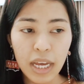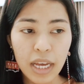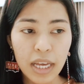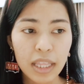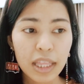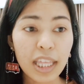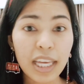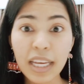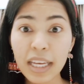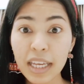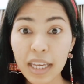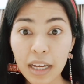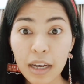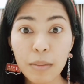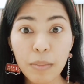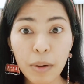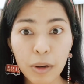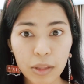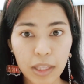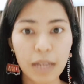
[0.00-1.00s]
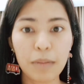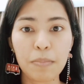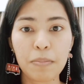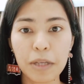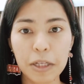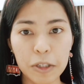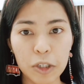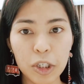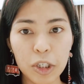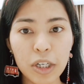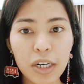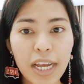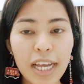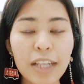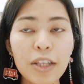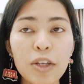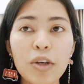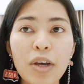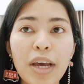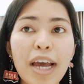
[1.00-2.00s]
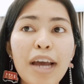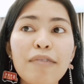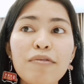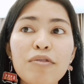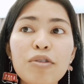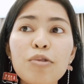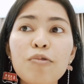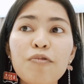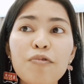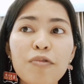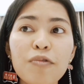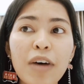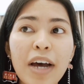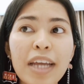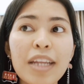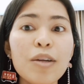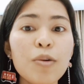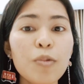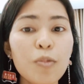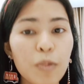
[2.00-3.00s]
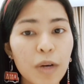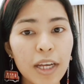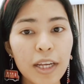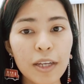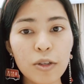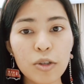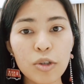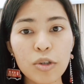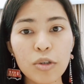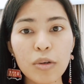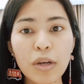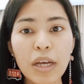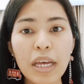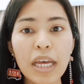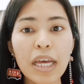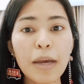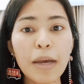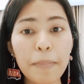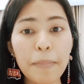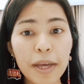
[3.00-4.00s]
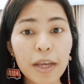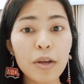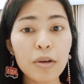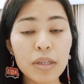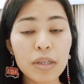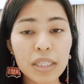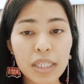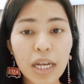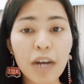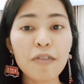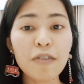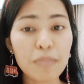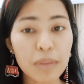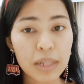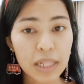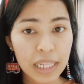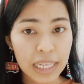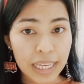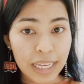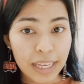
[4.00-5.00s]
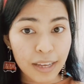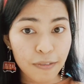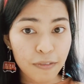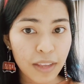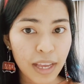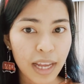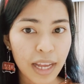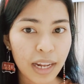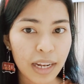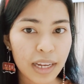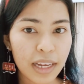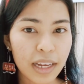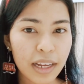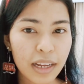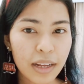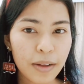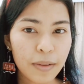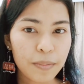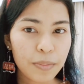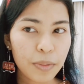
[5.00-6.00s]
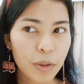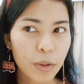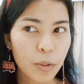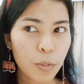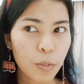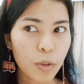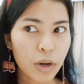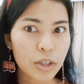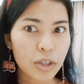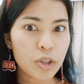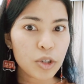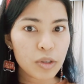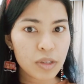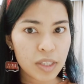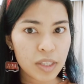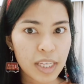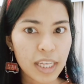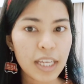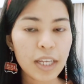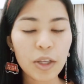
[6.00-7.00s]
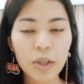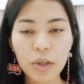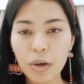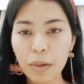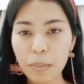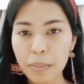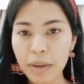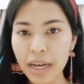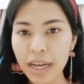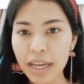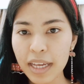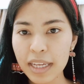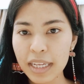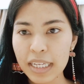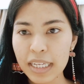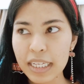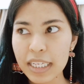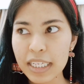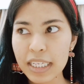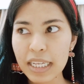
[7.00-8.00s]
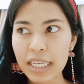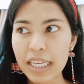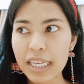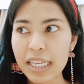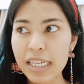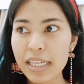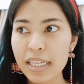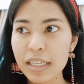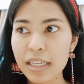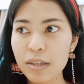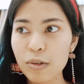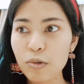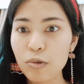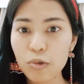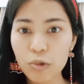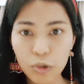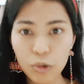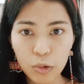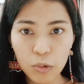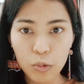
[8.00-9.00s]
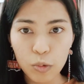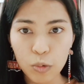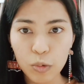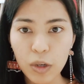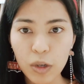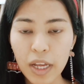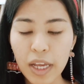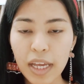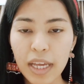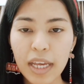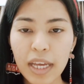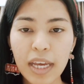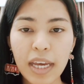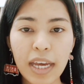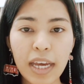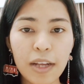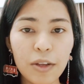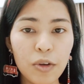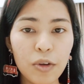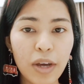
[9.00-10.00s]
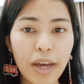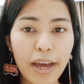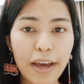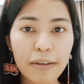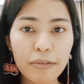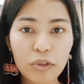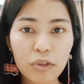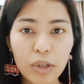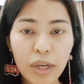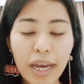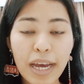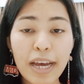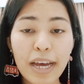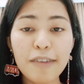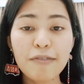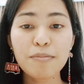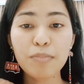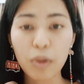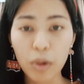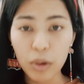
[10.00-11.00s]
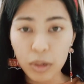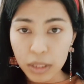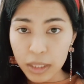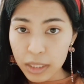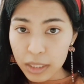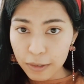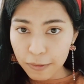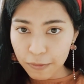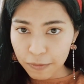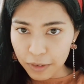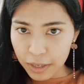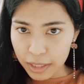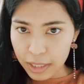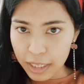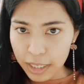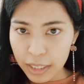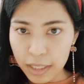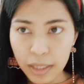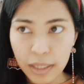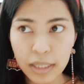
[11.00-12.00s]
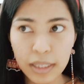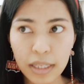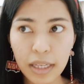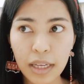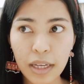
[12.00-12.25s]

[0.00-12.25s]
thinking about that picture, and you have to find a way to make yourself believe that what you see in your mind is true, and you have to have positive feelings